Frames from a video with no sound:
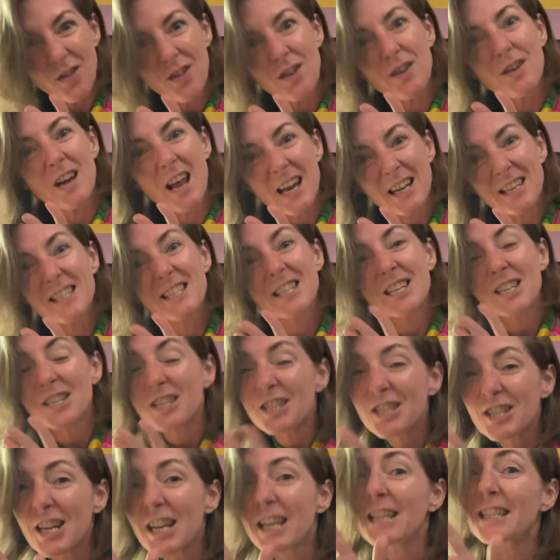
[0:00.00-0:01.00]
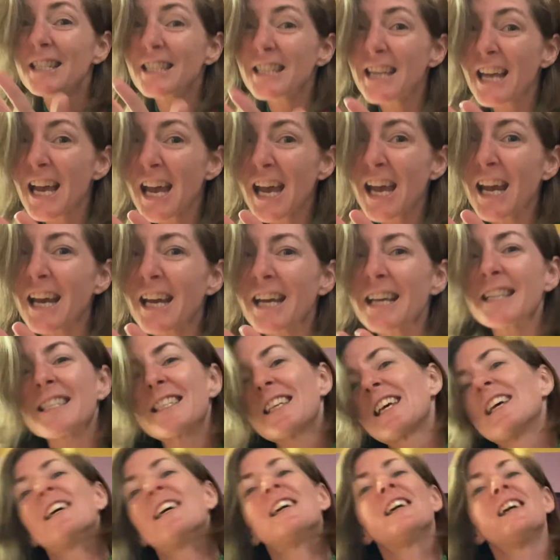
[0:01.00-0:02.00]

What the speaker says: the next 6 days.